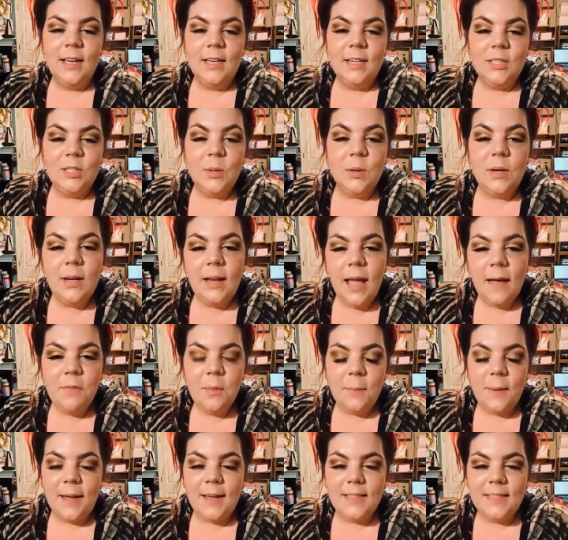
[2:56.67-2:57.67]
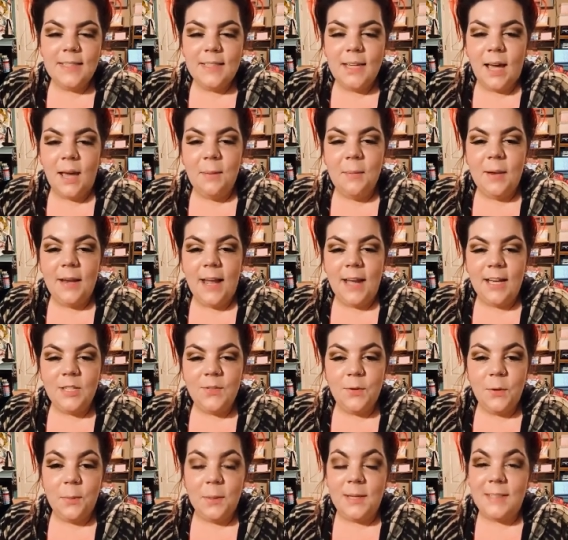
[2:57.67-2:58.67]
So I didn't have the best time in
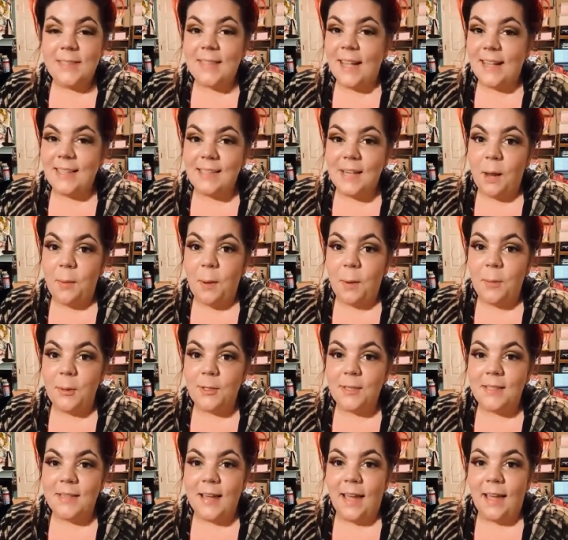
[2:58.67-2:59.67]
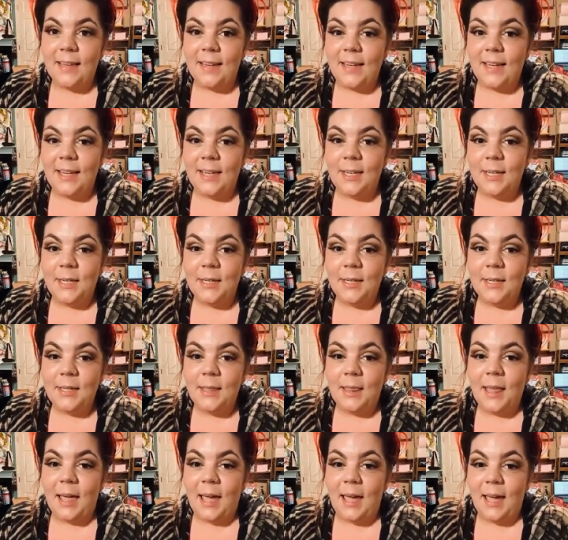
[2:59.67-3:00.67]
Nashville because that's not my personality.
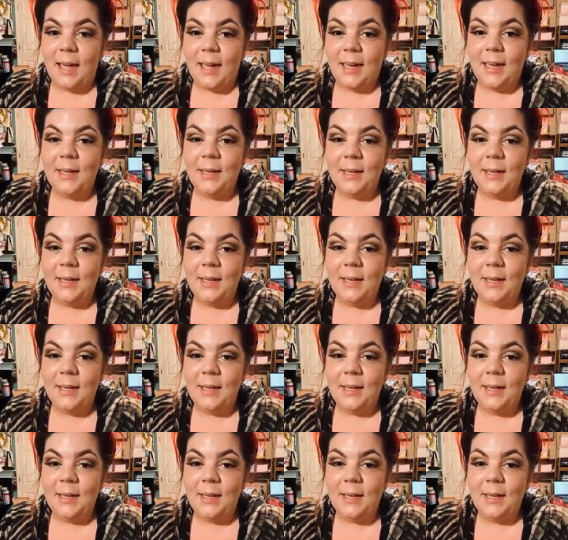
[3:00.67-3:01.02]
Like,